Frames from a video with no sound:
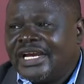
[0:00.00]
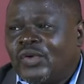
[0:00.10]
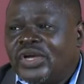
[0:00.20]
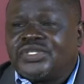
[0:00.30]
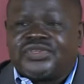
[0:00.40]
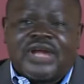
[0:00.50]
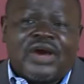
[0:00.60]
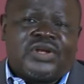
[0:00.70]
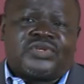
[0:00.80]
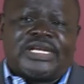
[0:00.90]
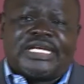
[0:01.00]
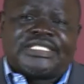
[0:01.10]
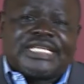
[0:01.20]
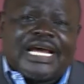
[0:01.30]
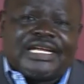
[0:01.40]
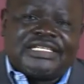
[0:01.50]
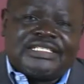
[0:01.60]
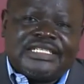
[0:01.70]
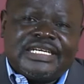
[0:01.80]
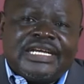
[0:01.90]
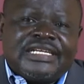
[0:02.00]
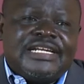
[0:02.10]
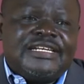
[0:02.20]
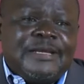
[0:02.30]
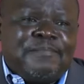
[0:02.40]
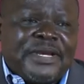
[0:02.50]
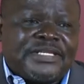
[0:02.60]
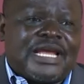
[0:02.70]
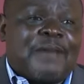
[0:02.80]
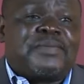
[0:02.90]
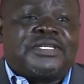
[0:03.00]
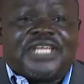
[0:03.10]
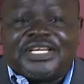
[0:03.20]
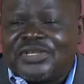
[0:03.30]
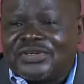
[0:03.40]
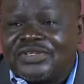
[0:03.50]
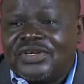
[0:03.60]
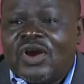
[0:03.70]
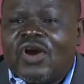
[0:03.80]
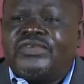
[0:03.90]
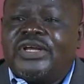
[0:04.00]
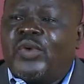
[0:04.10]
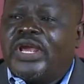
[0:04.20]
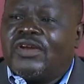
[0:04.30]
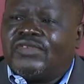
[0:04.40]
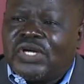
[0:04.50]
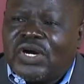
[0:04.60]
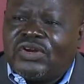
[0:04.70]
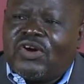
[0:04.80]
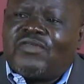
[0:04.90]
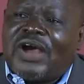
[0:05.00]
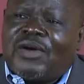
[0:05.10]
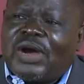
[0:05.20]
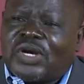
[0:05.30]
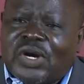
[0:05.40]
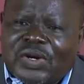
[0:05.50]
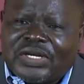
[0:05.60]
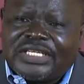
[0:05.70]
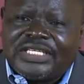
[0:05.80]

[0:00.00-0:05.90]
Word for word: We struggle to understand the deepest appreciation of the will of God over our call.